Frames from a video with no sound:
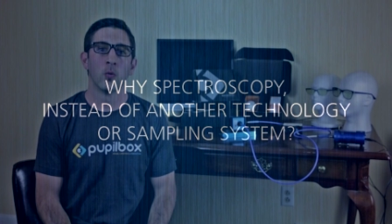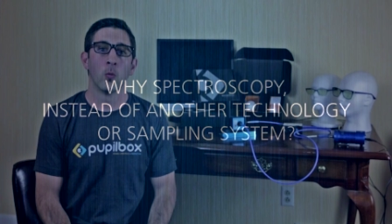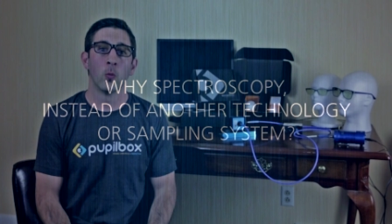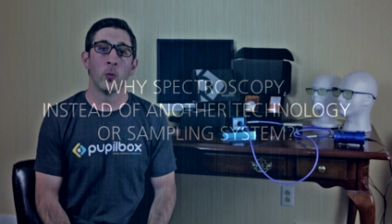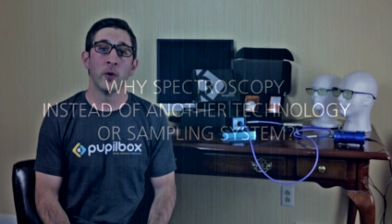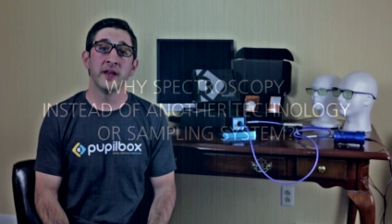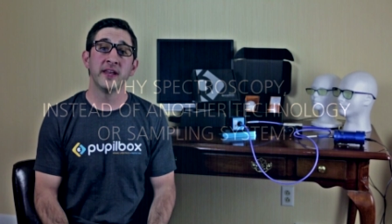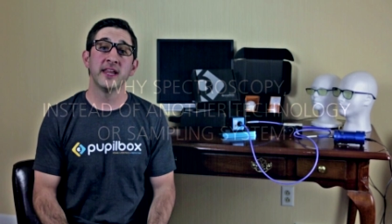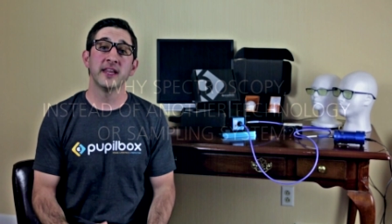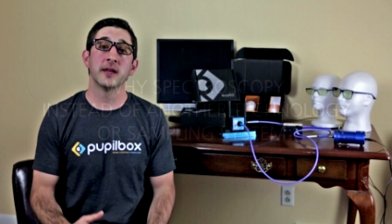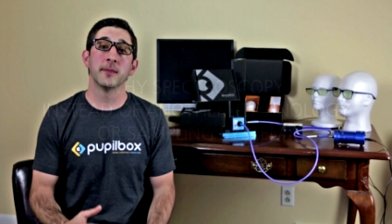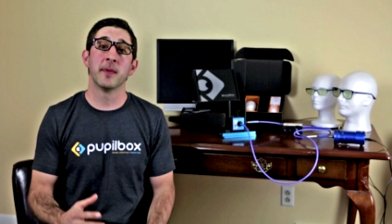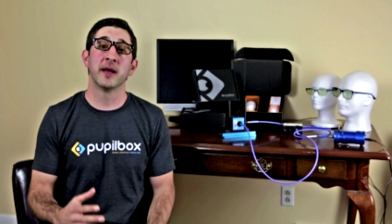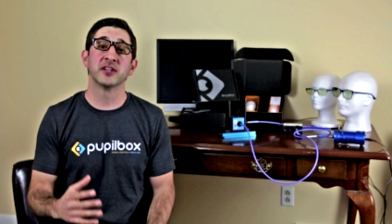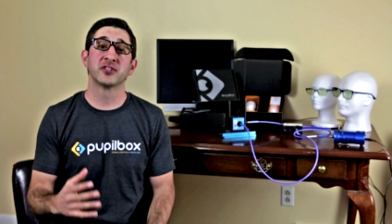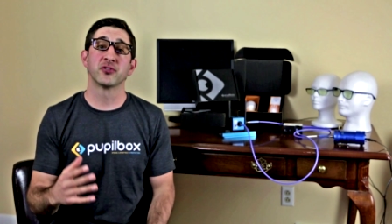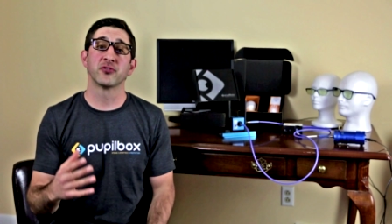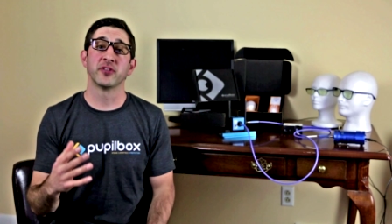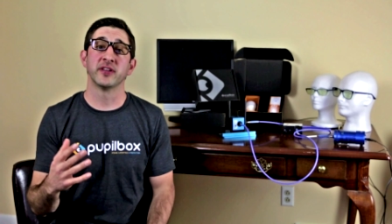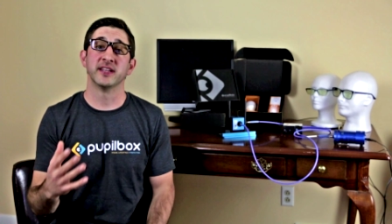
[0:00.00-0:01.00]
We need to
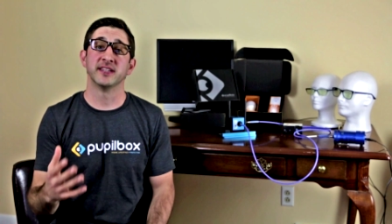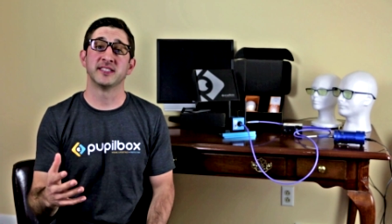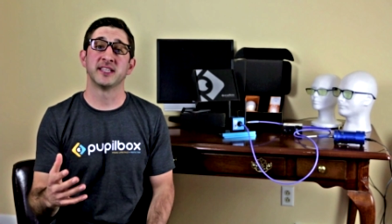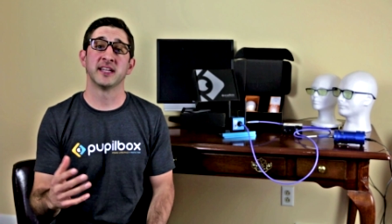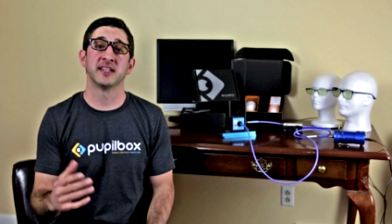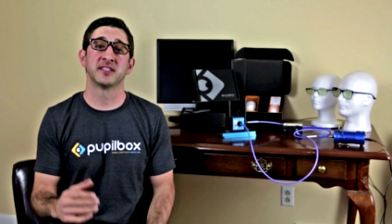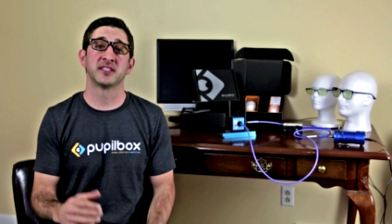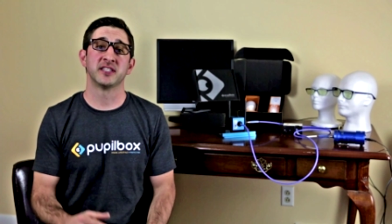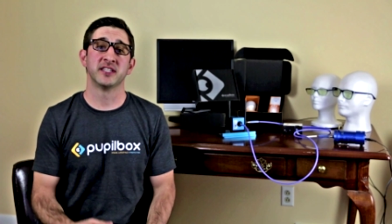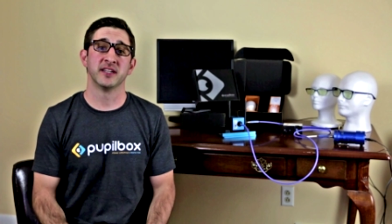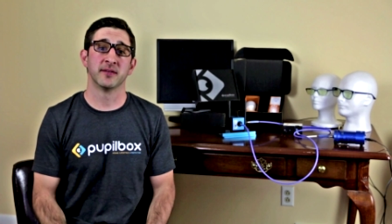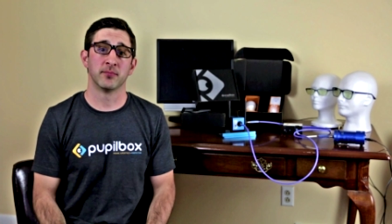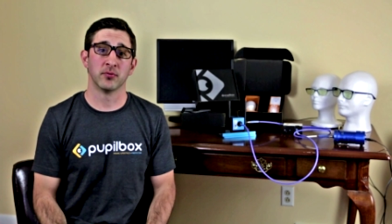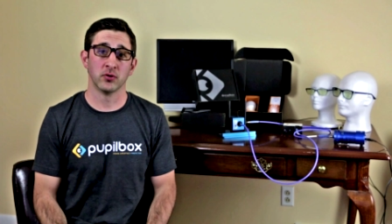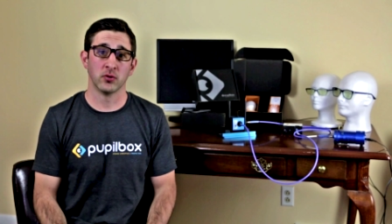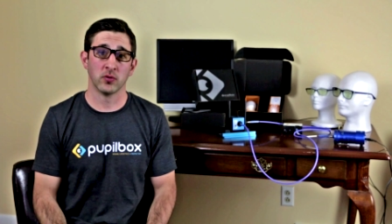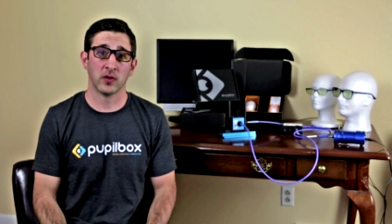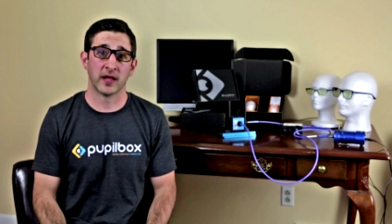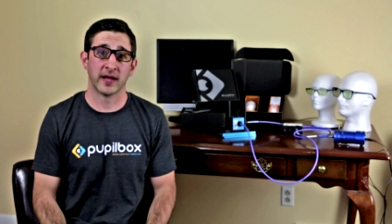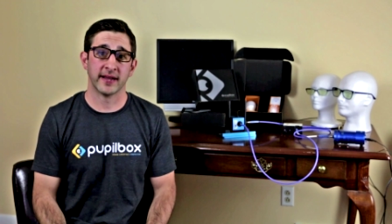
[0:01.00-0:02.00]
measure the intensity of
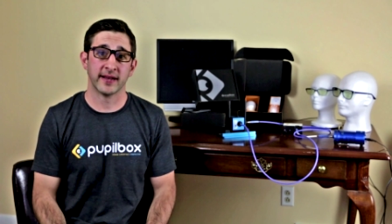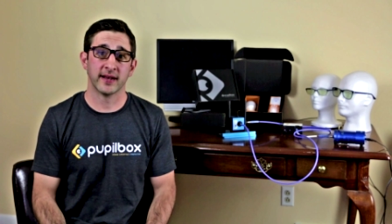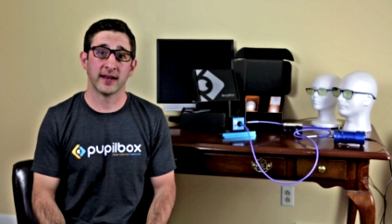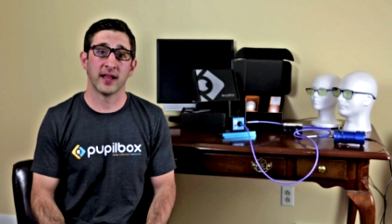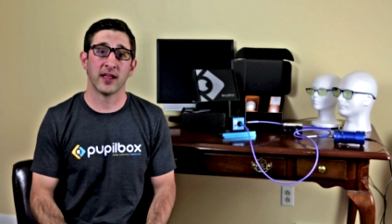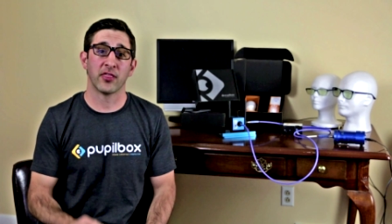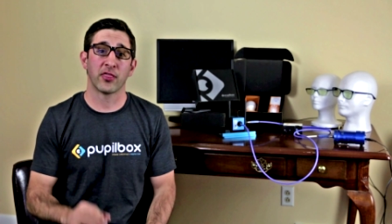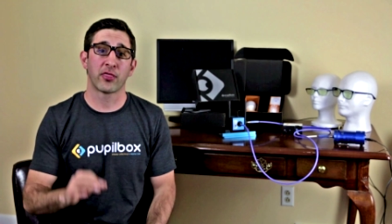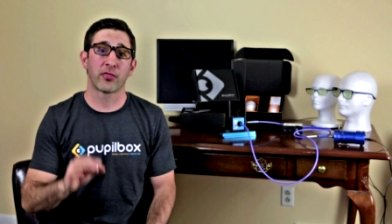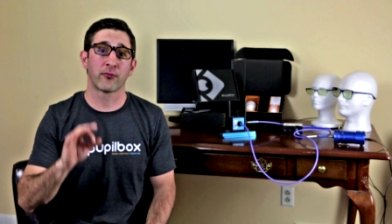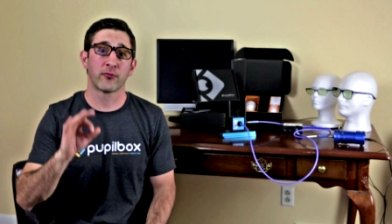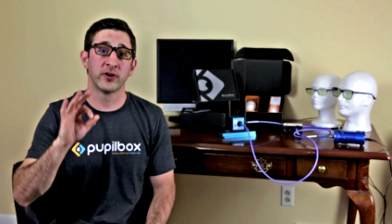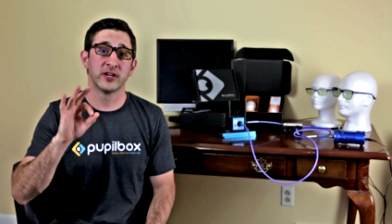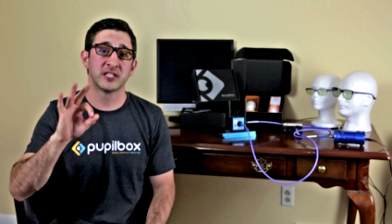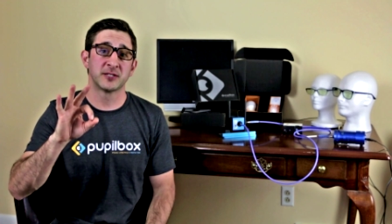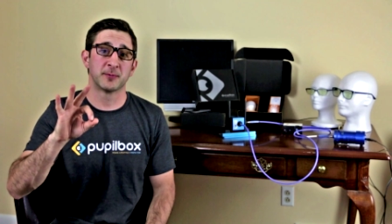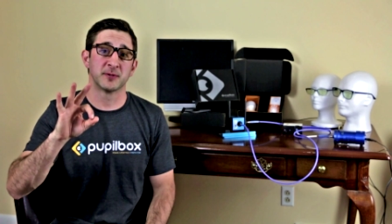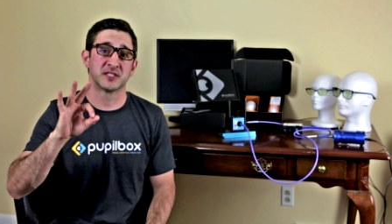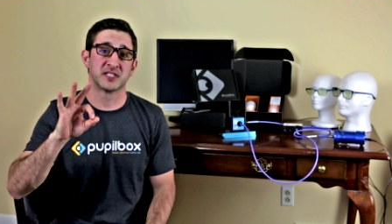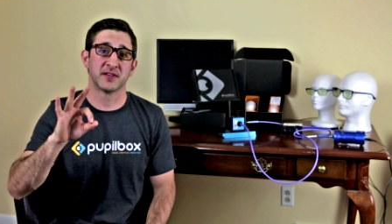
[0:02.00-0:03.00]
blue light at three
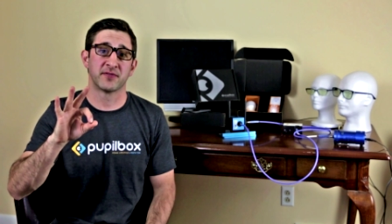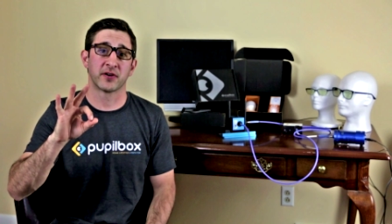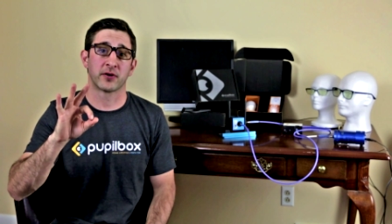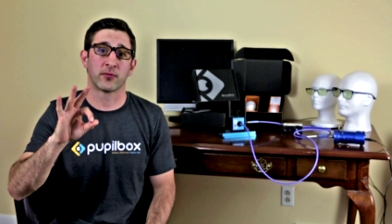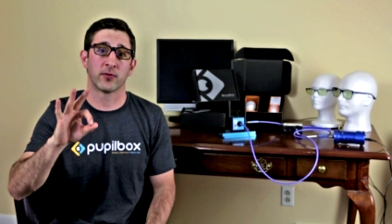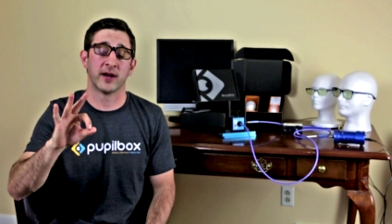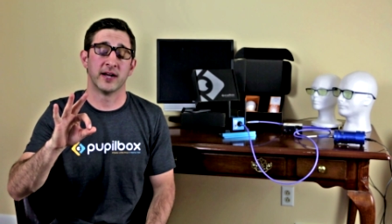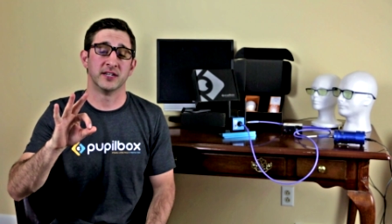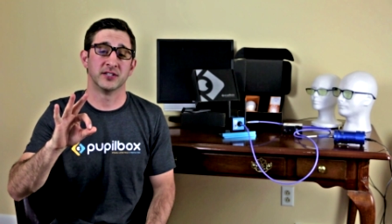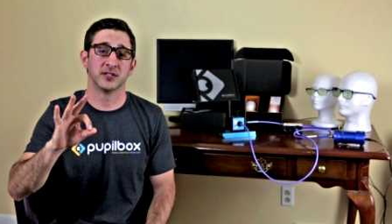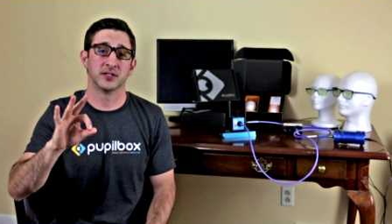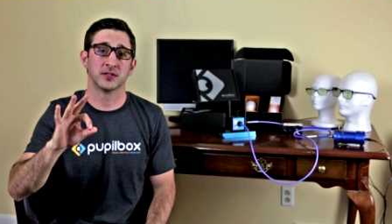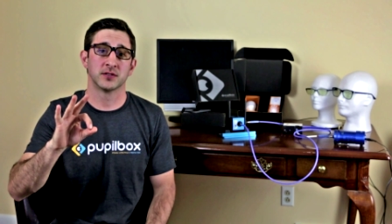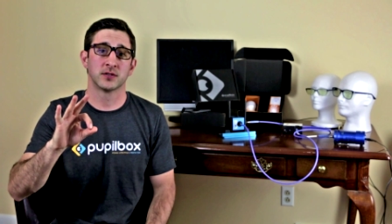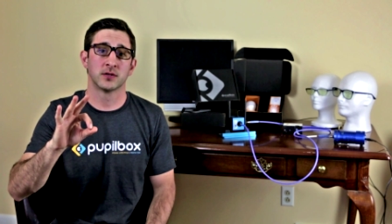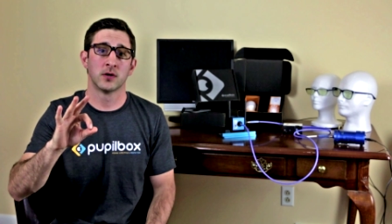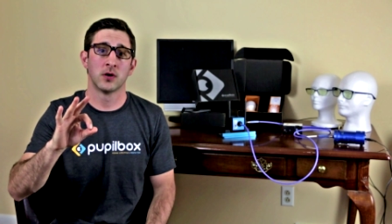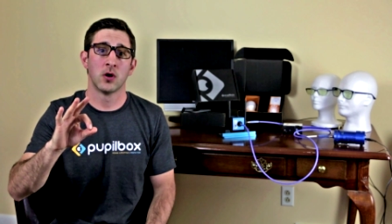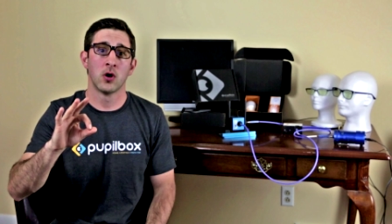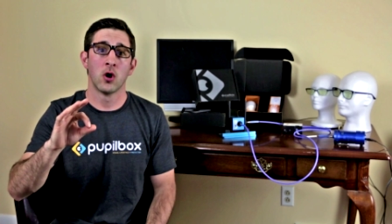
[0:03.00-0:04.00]
specific ranges.